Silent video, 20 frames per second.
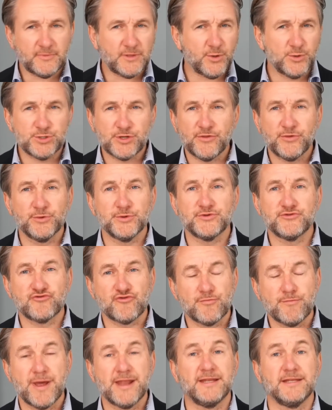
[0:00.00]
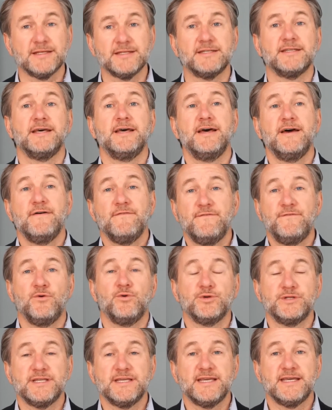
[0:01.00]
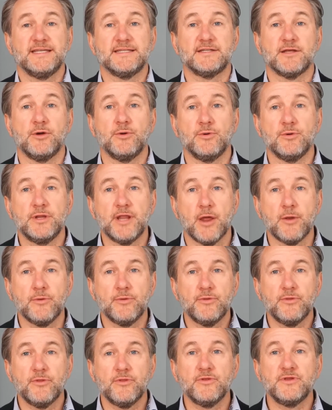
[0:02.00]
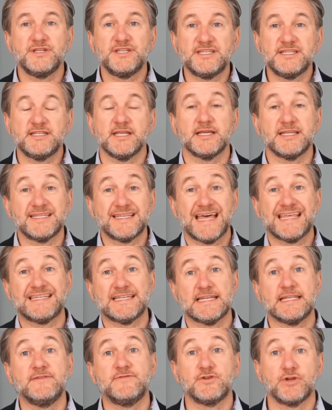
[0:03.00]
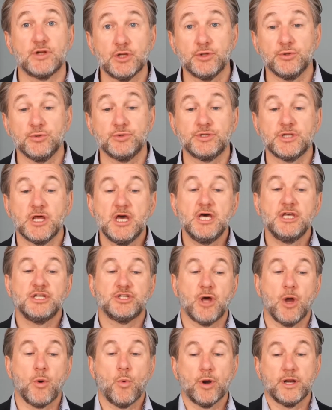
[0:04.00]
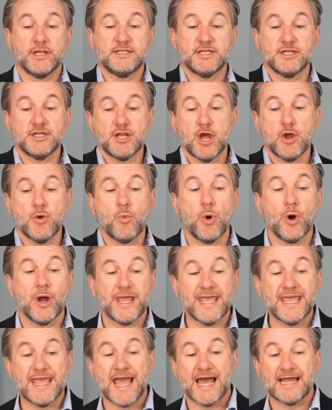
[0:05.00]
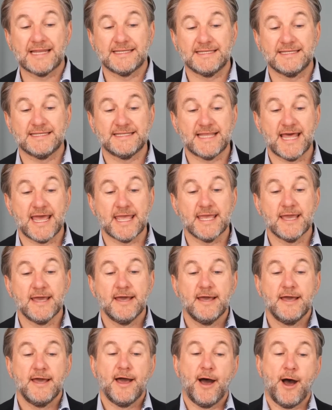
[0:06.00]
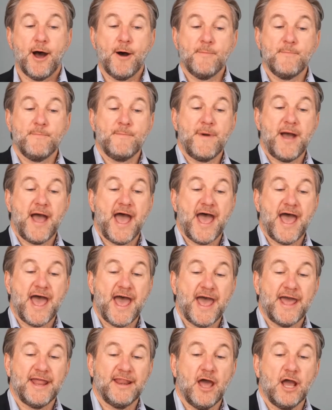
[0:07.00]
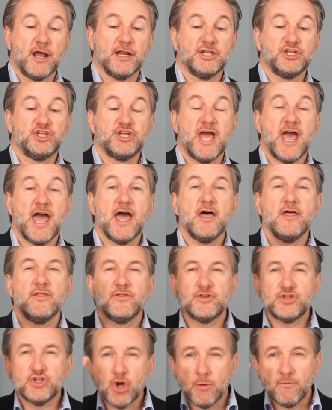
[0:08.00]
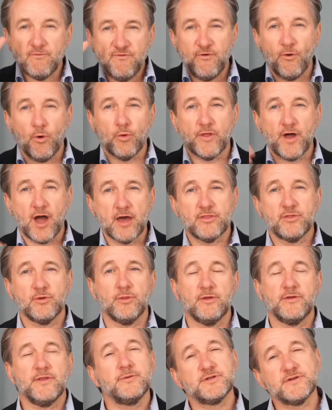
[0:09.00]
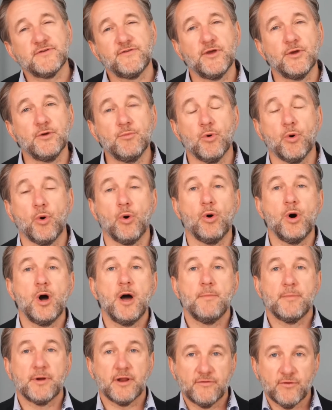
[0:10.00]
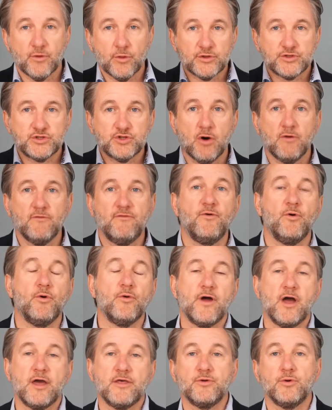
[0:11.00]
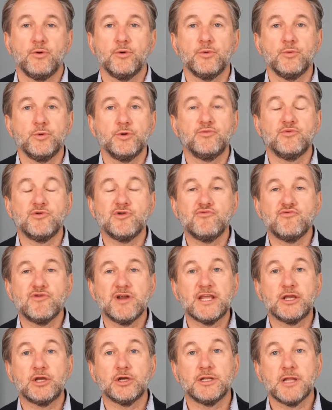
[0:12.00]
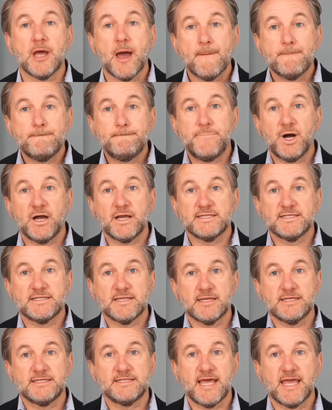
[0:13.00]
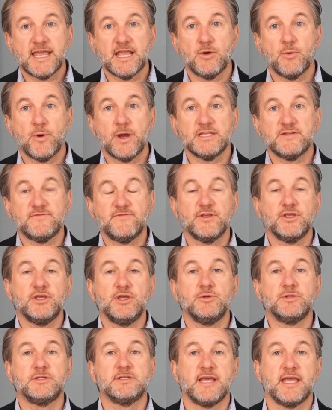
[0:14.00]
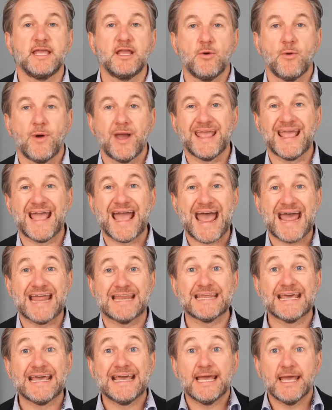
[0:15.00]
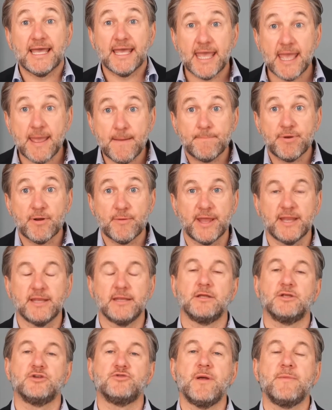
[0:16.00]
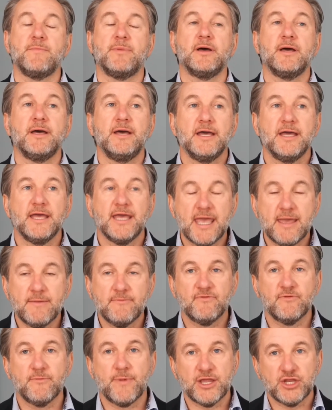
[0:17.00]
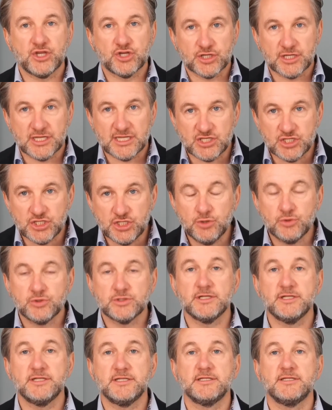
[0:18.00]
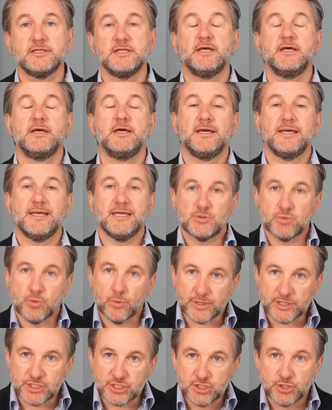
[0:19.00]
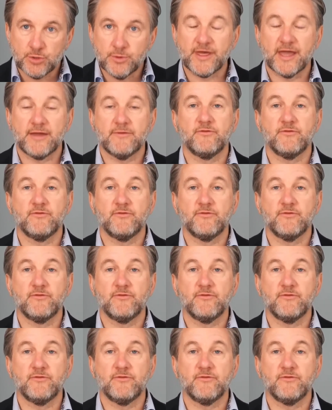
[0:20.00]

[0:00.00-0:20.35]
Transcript: which I thought was tremendous. 40 years. So, success leaves clues. So I wanted to know what he had to say. And I'm going to share the top 4 that I thought, that there was a few more, but I thought the top 4 that I thought would be really good bite-sized takeaways for you to take away and implement. Because remember, information is useless. It's what we do with that